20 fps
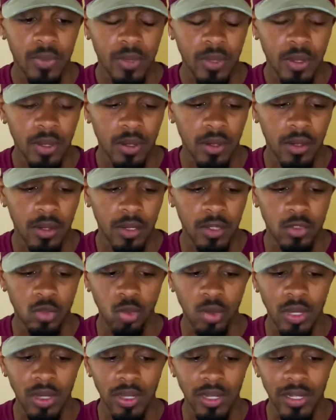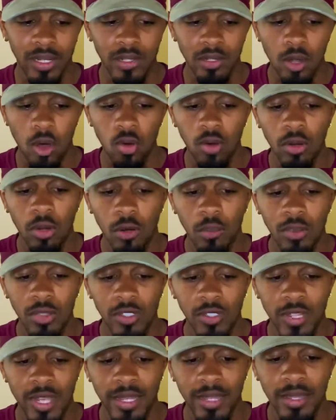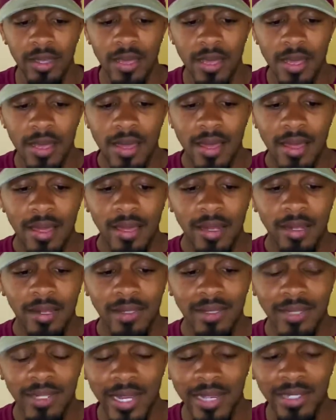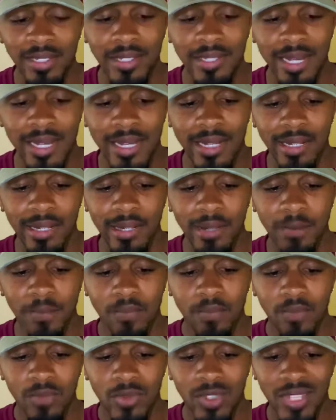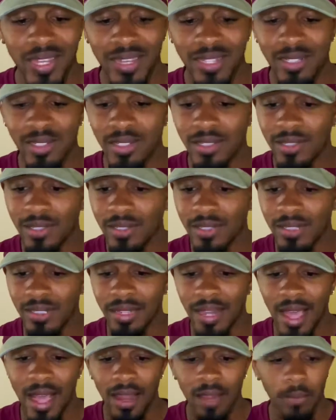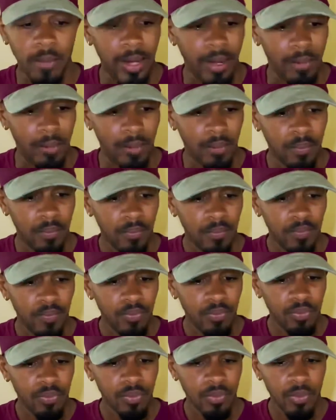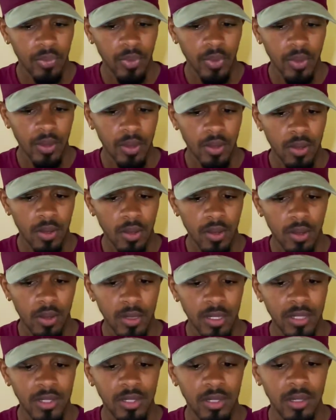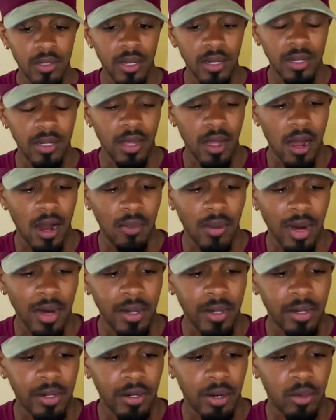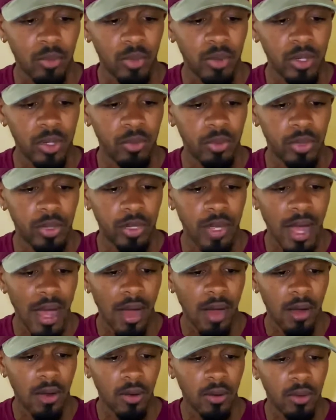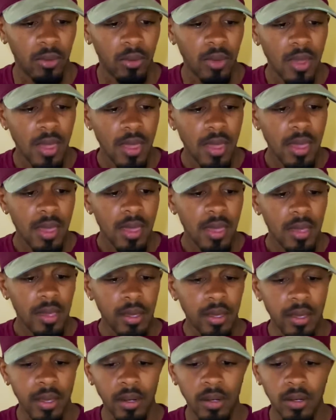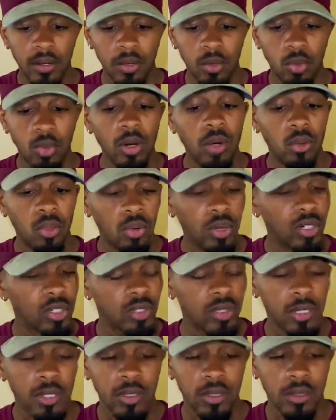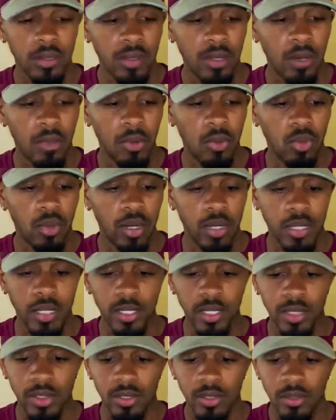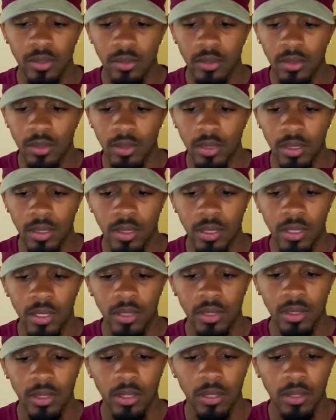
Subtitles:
as well as Oklahoma State, Texas A&M, Texas, and Alabama. This is another guy right here I'm really, really high on. And we're still number one in his